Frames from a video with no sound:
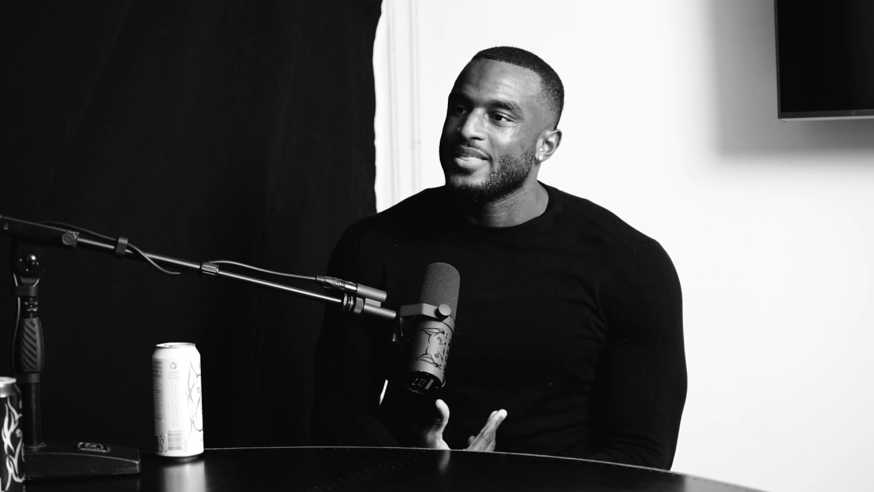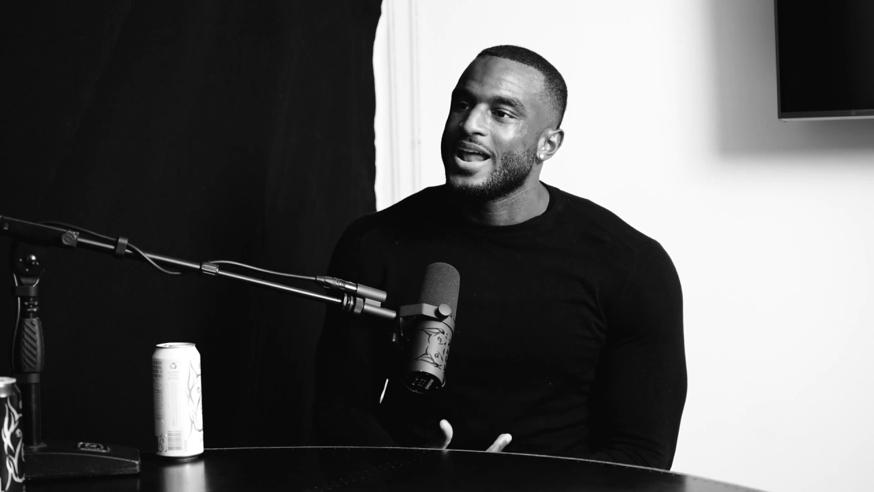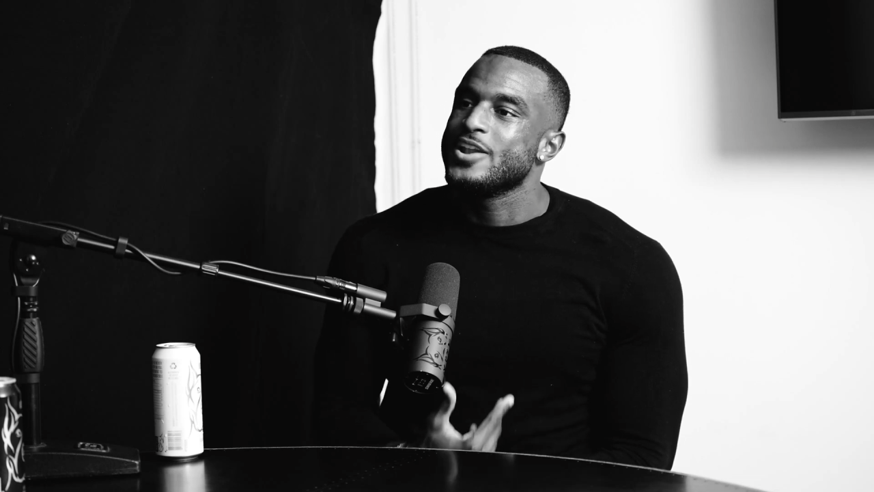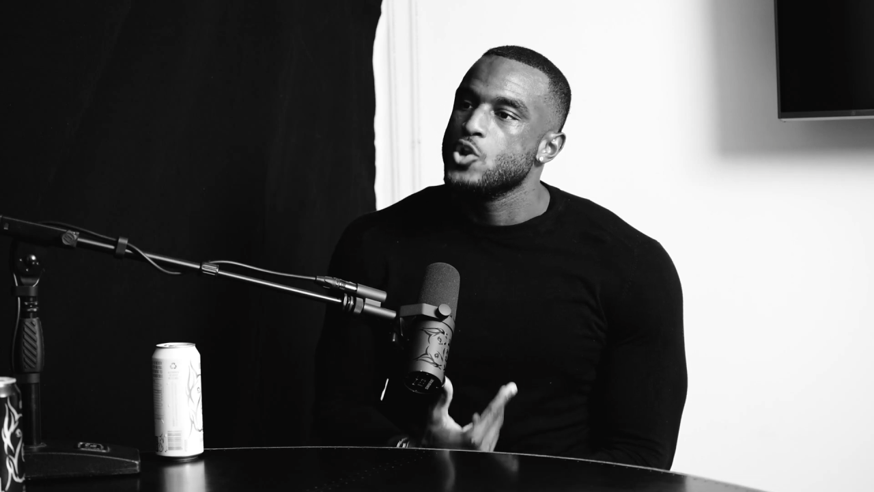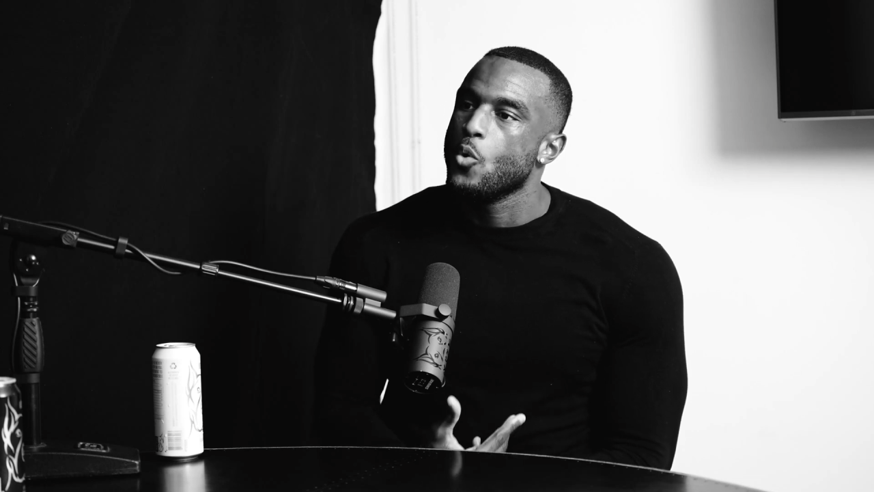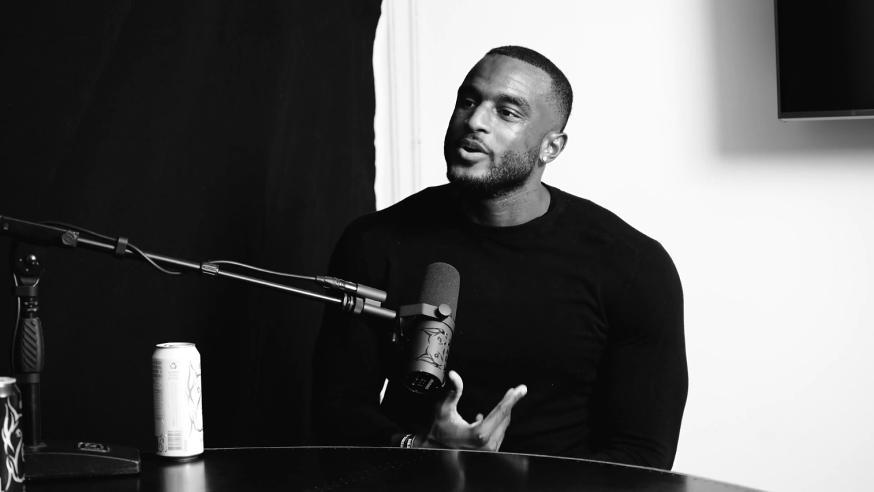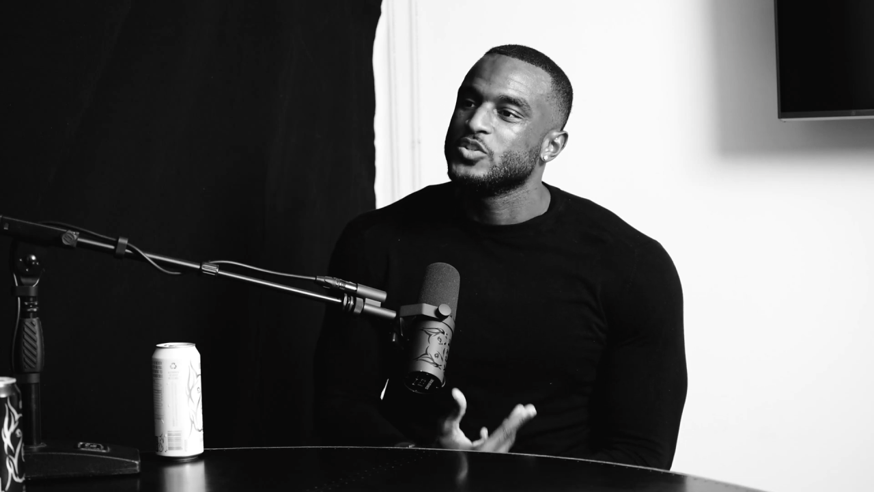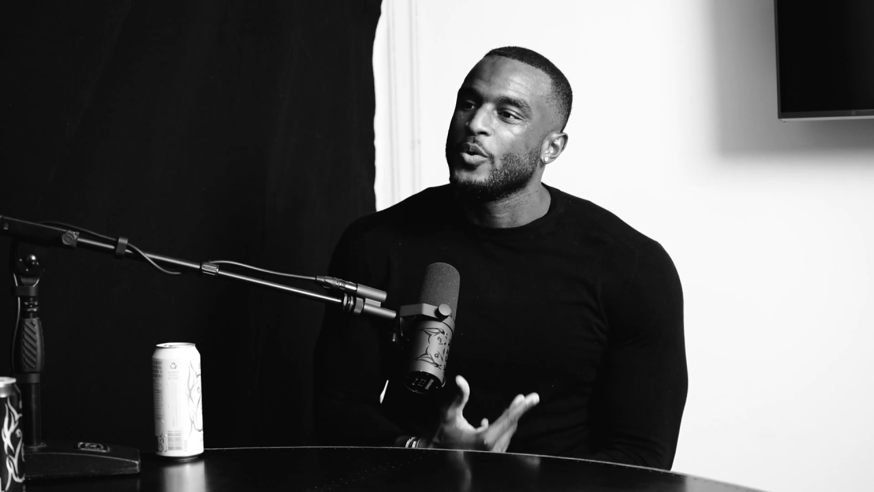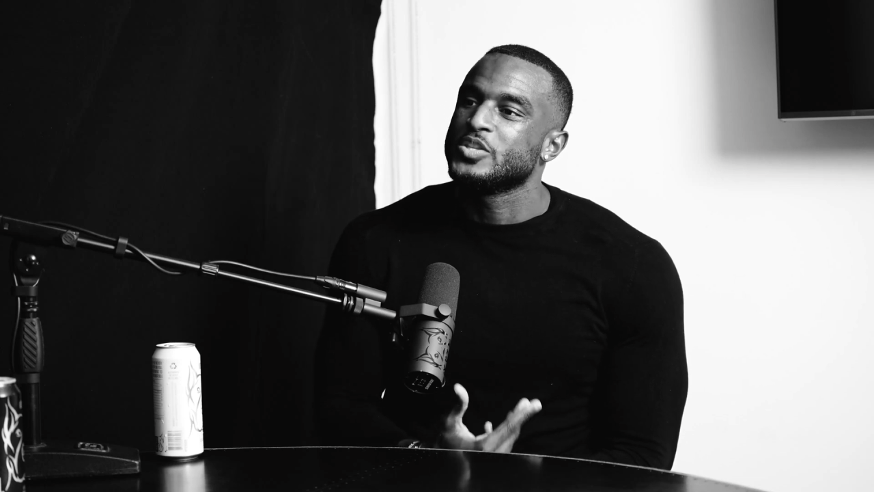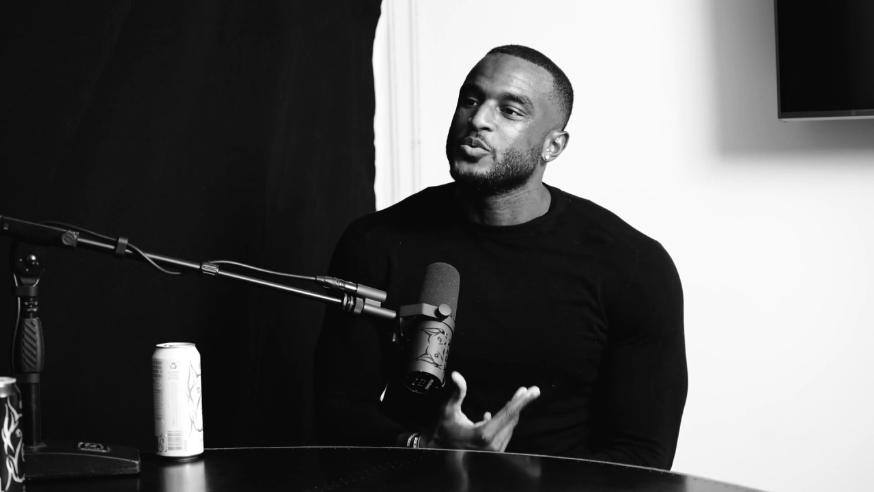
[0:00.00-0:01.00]
that I know is
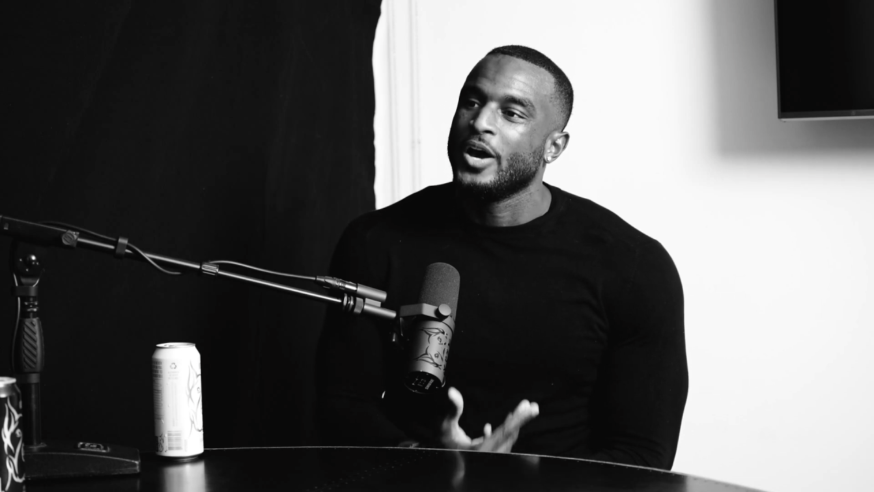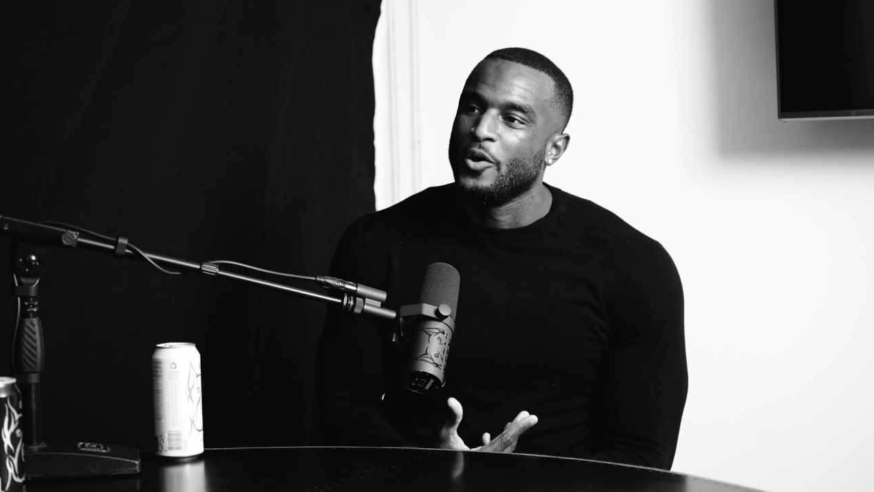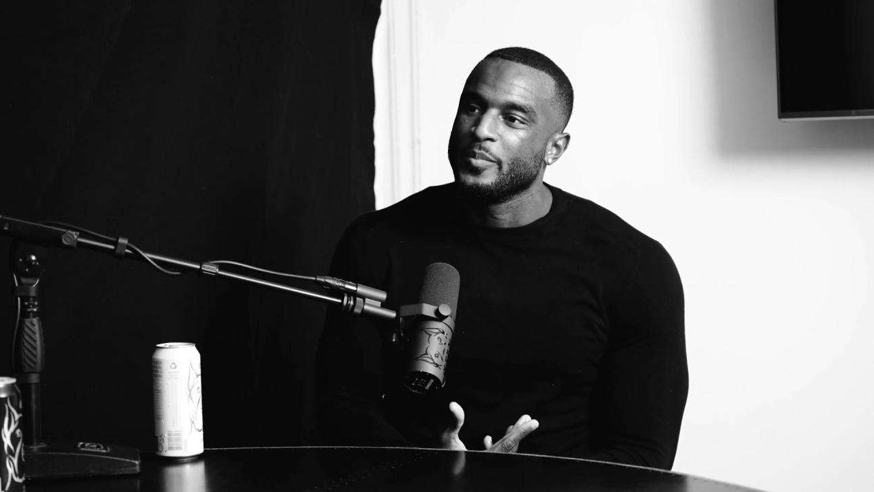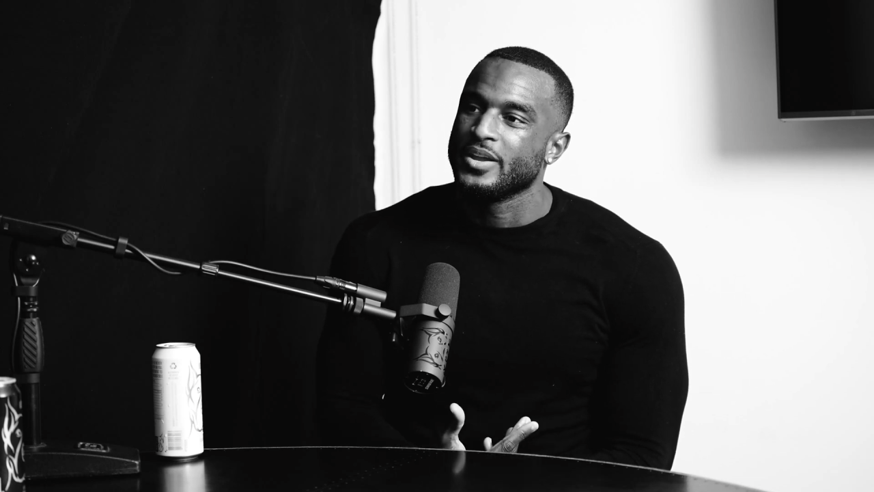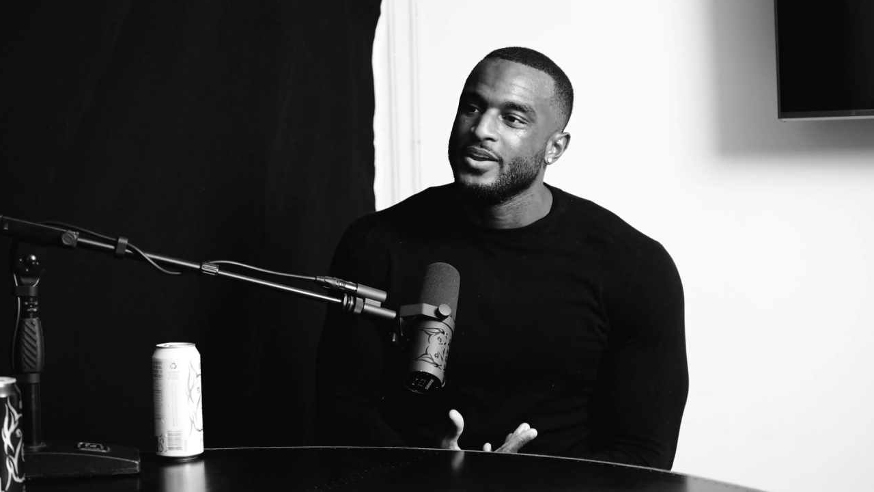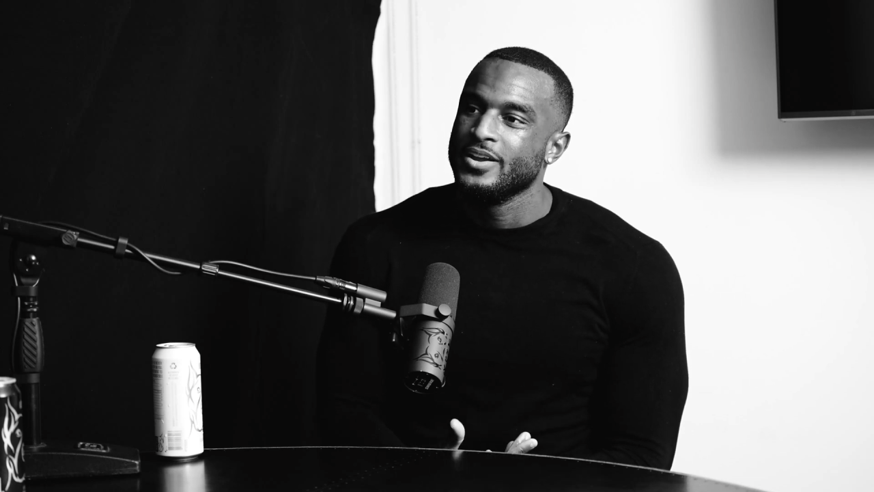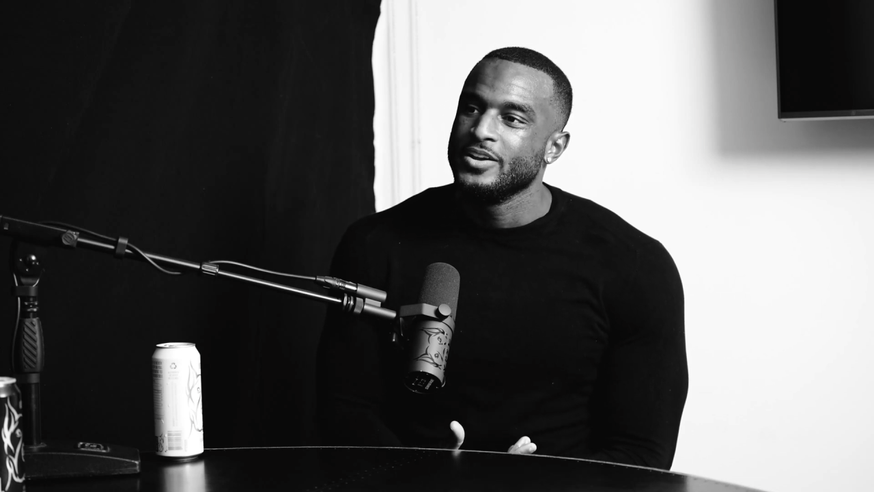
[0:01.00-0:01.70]
going to help me.